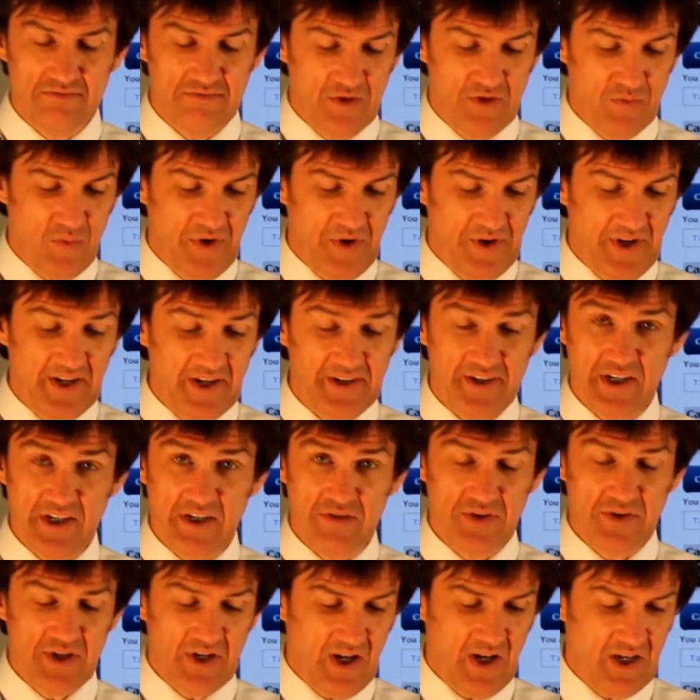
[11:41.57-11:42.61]
the one ending
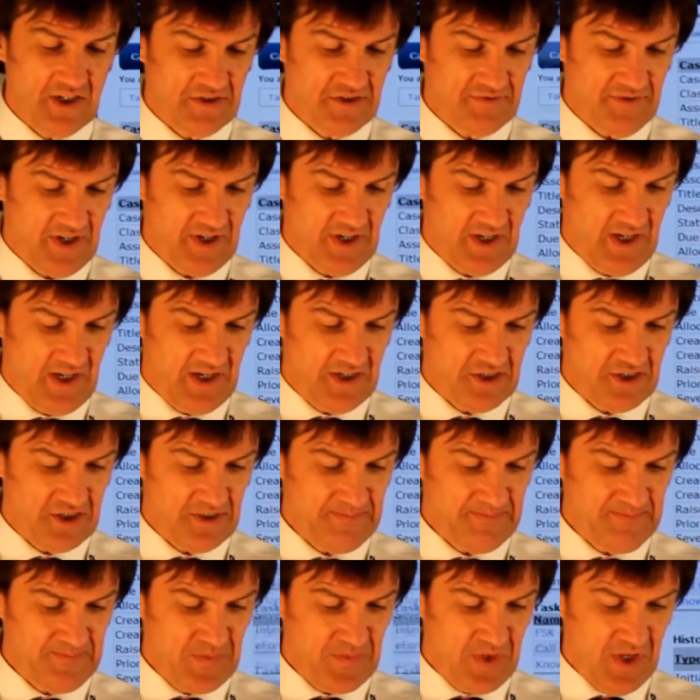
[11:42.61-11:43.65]
in Reclassify case.